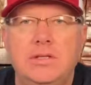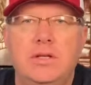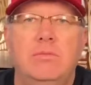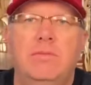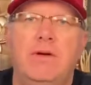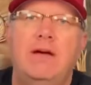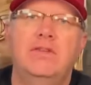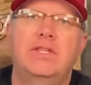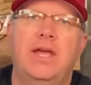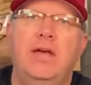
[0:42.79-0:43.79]
some of them have
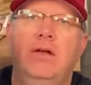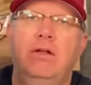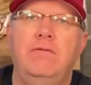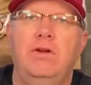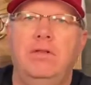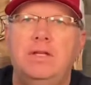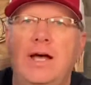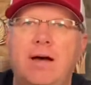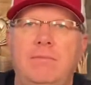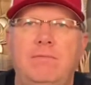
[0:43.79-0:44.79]
a scale if you're in the
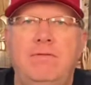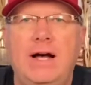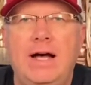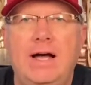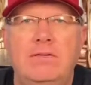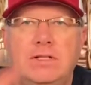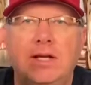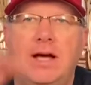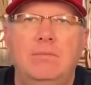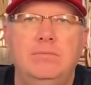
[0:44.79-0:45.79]
top five or
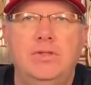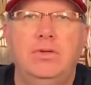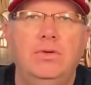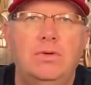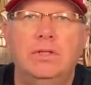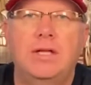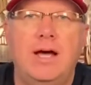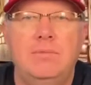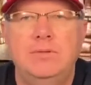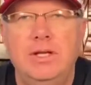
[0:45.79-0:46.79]
top two or
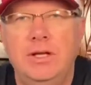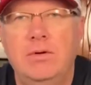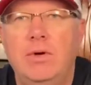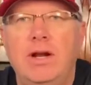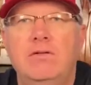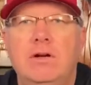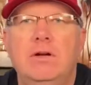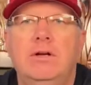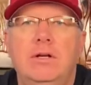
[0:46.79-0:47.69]
top 10 or whatever